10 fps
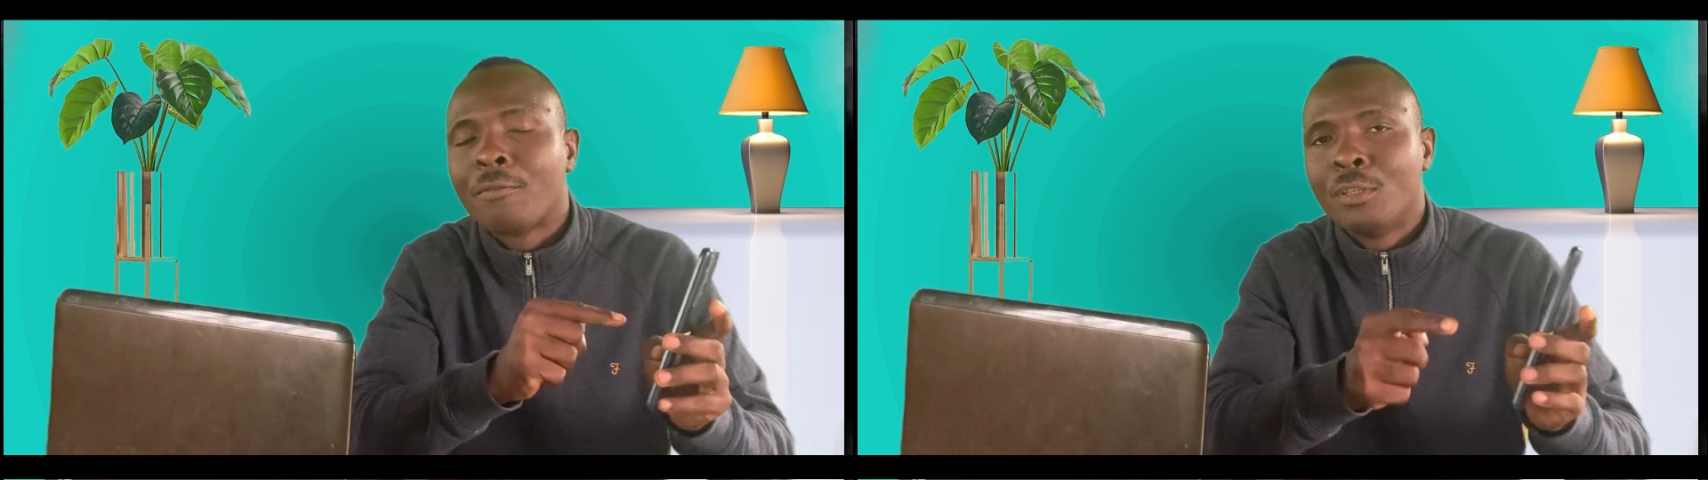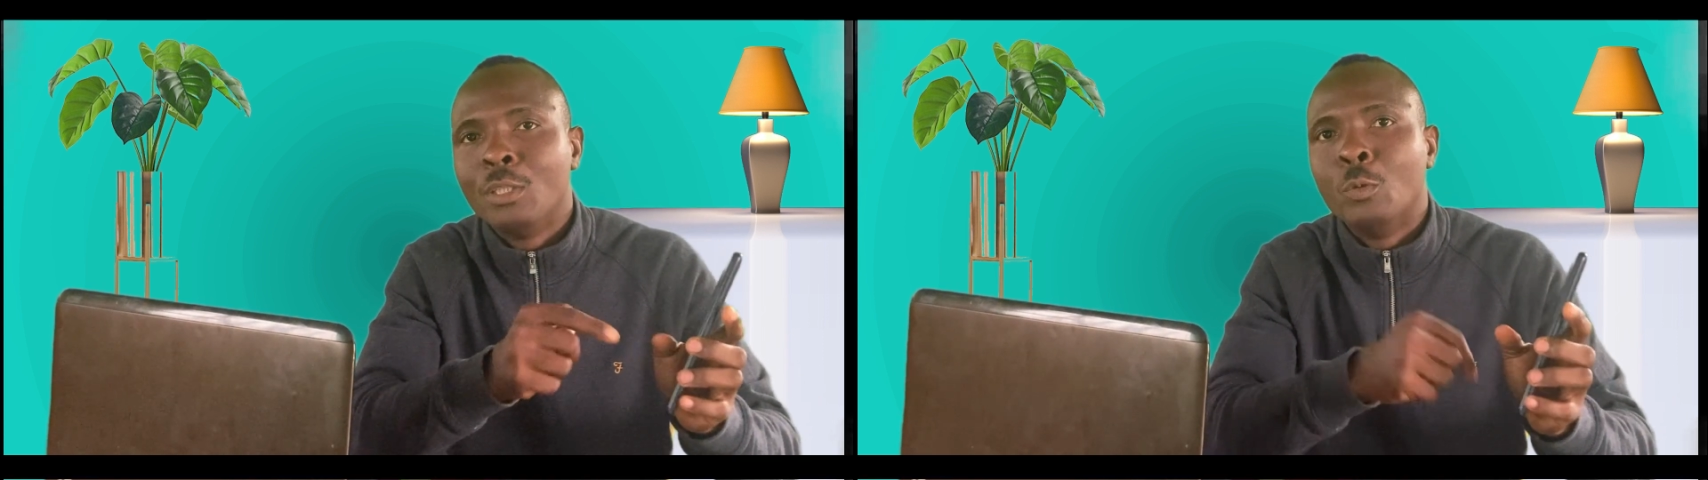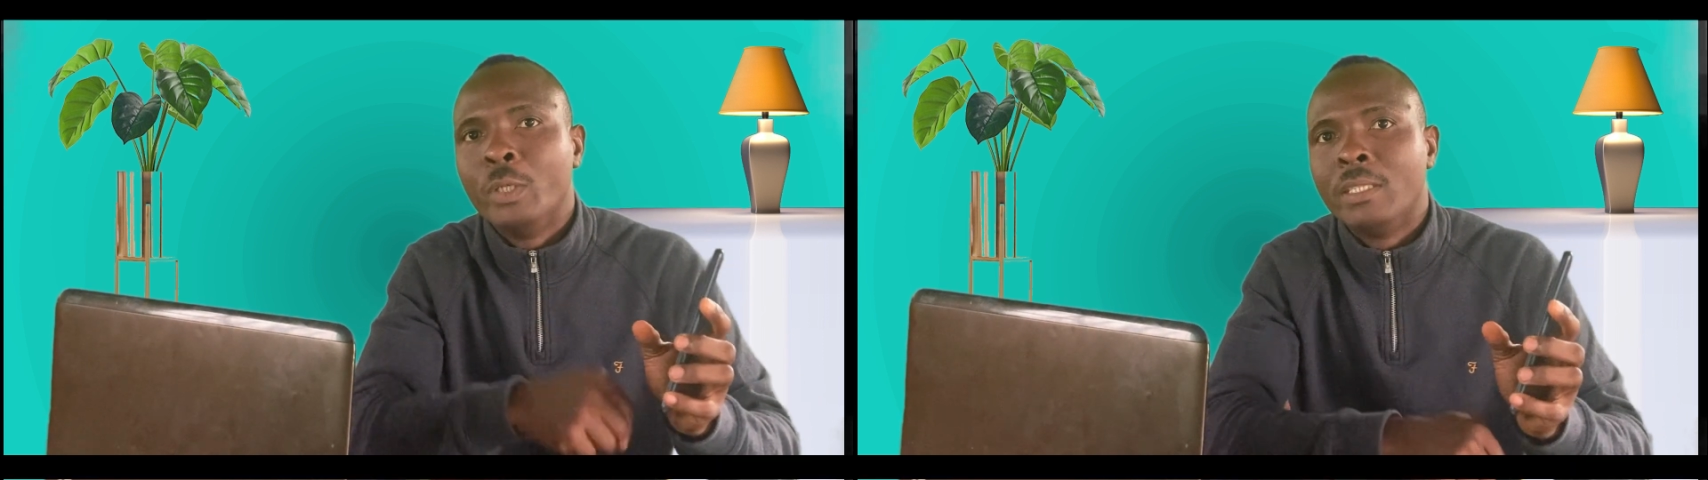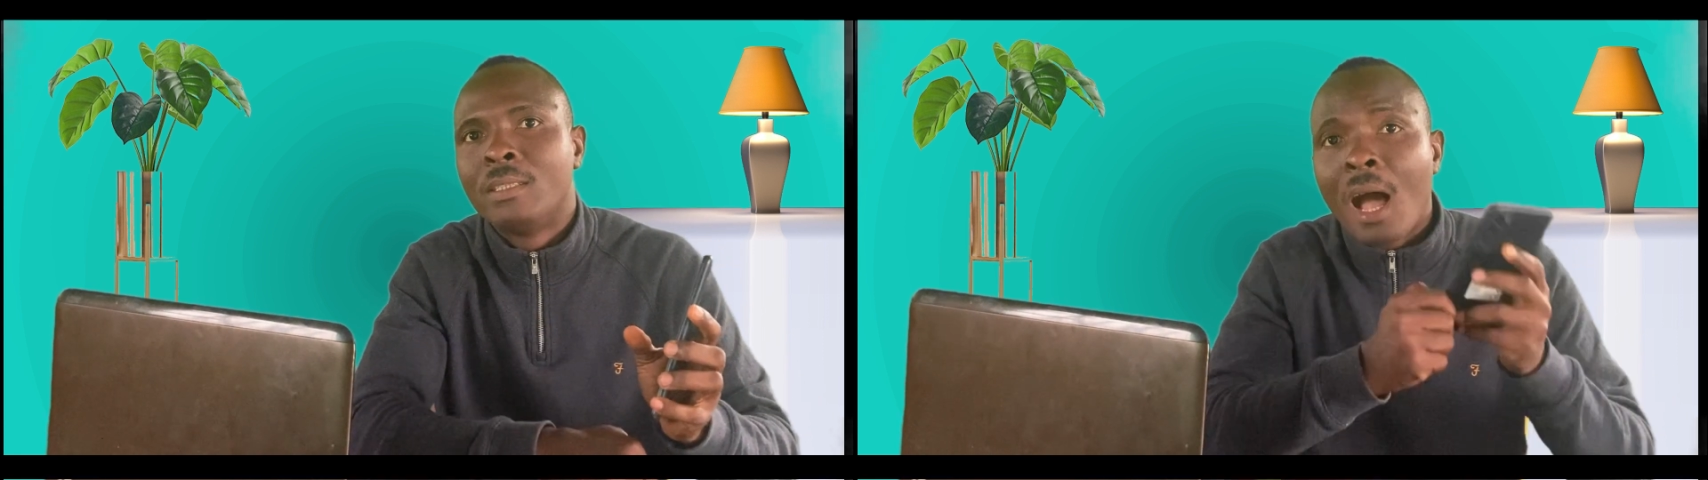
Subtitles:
for the width.